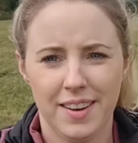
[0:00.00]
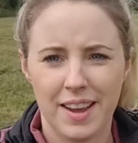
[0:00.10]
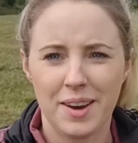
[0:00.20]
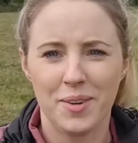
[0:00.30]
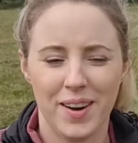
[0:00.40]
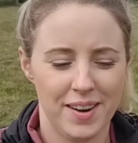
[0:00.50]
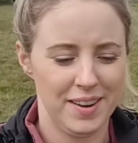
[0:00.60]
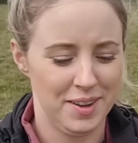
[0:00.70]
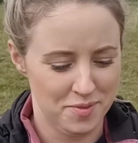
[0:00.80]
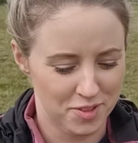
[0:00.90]
Now,
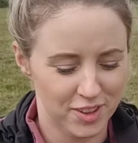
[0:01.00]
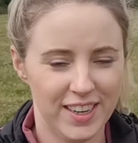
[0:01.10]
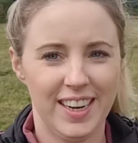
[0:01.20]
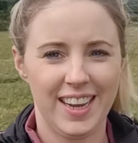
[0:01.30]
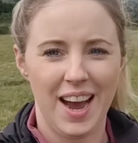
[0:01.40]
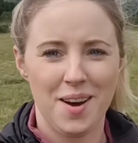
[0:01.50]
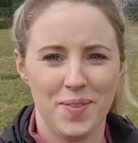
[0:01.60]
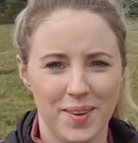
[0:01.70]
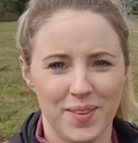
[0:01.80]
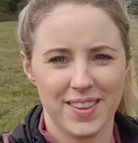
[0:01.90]
I am really
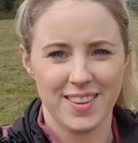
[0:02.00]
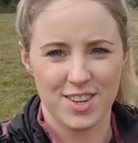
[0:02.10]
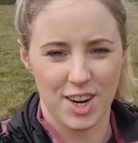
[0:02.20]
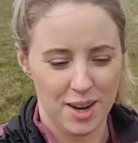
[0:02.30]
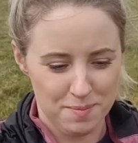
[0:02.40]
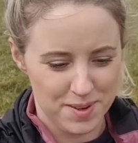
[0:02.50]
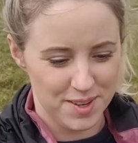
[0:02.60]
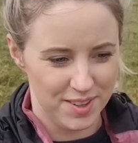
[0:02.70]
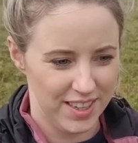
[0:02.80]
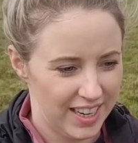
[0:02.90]
happy with the job
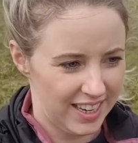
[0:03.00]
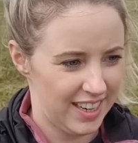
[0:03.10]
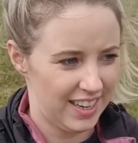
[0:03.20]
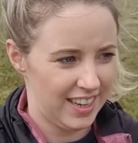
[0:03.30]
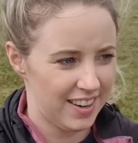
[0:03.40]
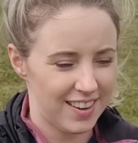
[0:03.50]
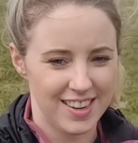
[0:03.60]
done in here.